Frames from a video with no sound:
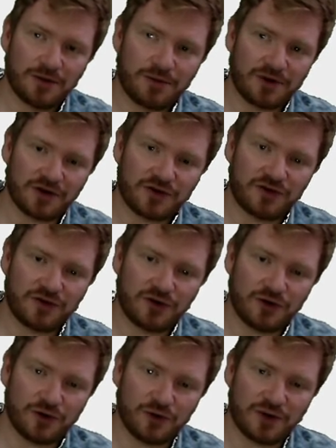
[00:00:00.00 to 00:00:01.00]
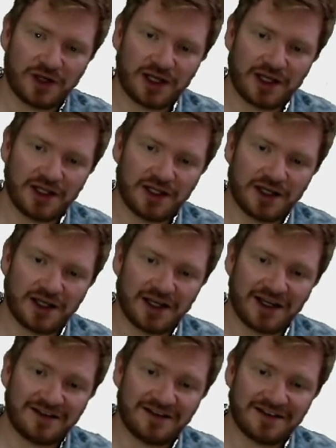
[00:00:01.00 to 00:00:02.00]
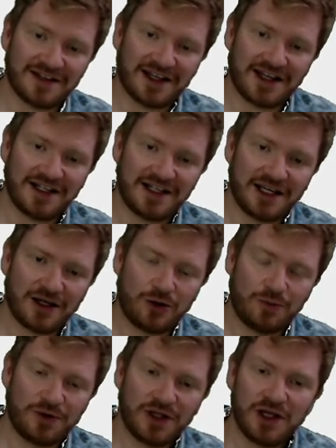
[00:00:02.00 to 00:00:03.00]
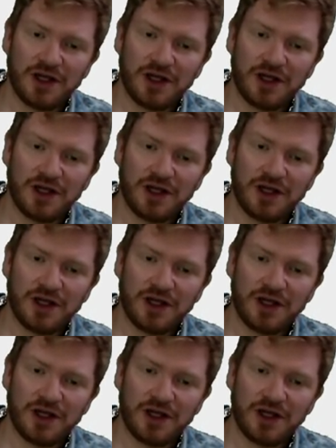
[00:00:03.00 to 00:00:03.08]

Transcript: plus 2as. Is that any help?